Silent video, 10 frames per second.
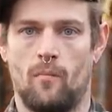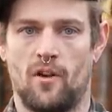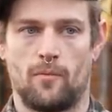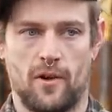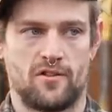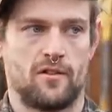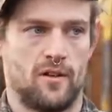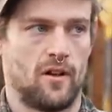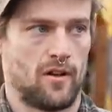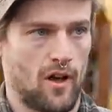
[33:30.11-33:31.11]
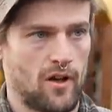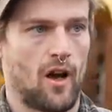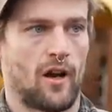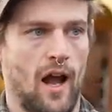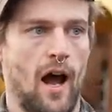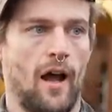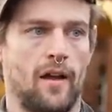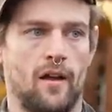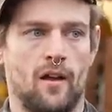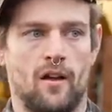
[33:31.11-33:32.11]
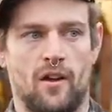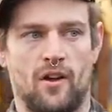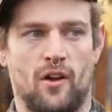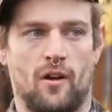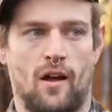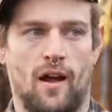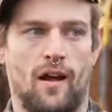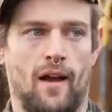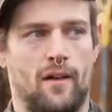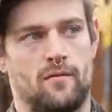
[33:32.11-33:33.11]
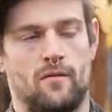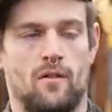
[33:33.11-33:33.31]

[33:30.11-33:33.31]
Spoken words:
especially a young guy. I